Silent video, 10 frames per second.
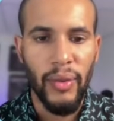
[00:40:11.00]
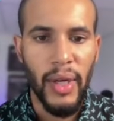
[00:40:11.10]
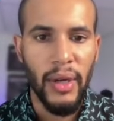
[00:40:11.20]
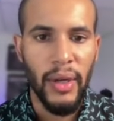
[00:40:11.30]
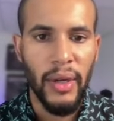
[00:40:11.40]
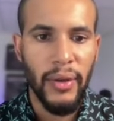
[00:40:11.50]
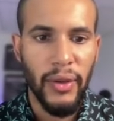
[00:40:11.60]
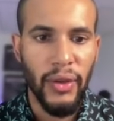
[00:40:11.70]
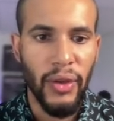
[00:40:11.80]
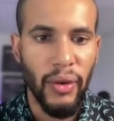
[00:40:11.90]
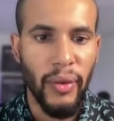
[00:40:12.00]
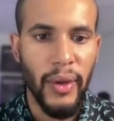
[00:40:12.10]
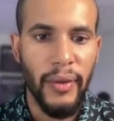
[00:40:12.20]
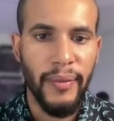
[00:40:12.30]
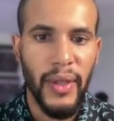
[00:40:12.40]
where
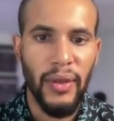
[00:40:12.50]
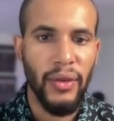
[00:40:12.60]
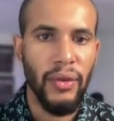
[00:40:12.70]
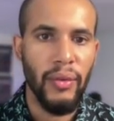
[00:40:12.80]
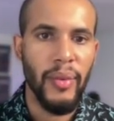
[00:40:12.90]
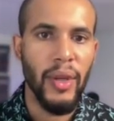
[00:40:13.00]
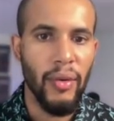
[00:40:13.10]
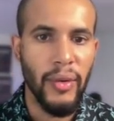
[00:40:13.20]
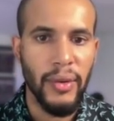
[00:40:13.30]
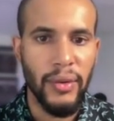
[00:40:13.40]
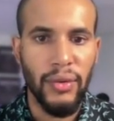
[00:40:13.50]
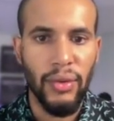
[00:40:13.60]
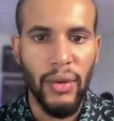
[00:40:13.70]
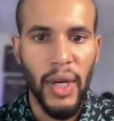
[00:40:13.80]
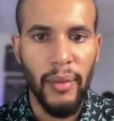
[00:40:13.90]
you'll be going
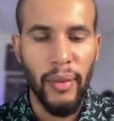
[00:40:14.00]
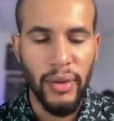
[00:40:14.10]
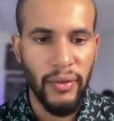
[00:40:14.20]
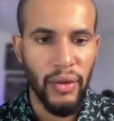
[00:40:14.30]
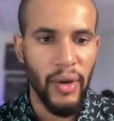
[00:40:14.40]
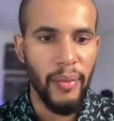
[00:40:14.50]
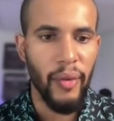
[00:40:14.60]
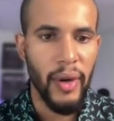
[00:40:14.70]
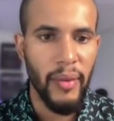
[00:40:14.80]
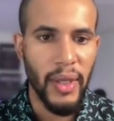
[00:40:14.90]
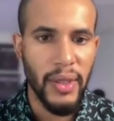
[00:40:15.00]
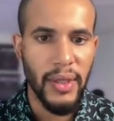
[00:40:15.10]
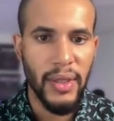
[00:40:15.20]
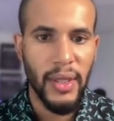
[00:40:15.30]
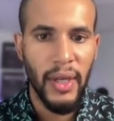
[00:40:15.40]
to most of your
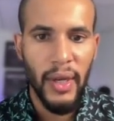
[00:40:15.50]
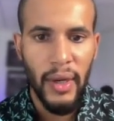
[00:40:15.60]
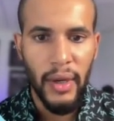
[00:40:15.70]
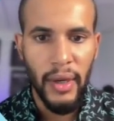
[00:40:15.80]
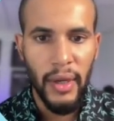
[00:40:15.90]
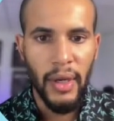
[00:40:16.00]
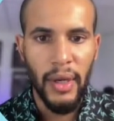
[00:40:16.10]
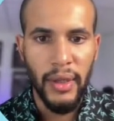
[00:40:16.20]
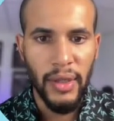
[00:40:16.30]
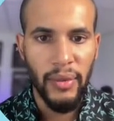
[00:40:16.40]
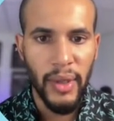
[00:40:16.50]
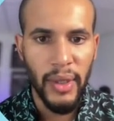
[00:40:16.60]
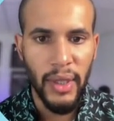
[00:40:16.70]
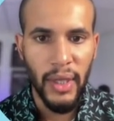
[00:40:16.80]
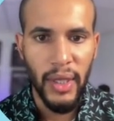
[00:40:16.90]
appointments. That's where
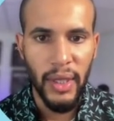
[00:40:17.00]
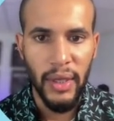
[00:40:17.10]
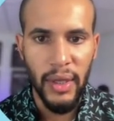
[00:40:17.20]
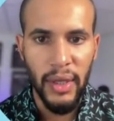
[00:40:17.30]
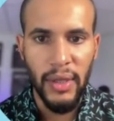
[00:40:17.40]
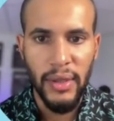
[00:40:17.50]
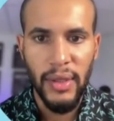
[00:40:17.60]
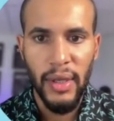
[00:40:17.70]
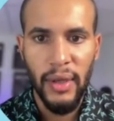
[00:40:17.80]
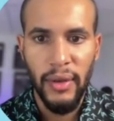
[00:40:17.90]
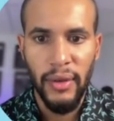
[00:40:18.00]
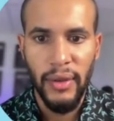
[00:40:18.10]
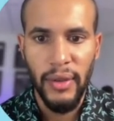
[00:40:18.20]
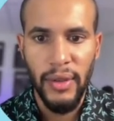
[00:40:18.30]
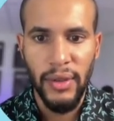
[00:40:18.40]
the clinic is.
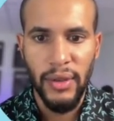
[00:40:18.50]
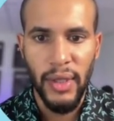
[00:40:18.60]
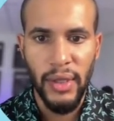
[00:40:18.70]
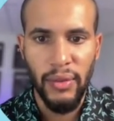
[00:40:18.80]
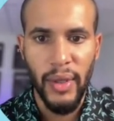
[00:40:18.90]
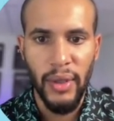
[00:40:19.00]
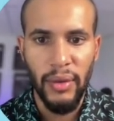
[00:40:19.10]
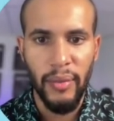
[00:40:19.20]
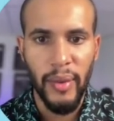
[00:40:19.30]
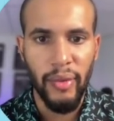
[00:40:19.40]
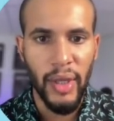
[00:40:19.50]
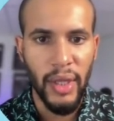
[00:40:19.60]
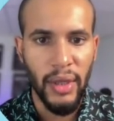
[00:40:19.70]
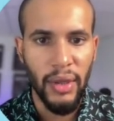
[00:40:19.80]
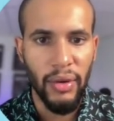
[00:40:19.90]
That's where you'll be
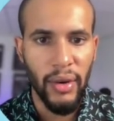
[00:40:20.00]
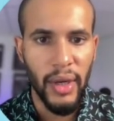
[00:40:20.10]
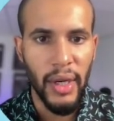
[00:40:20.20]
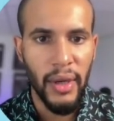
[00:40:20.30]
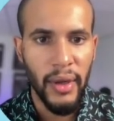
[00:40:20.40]
bringing your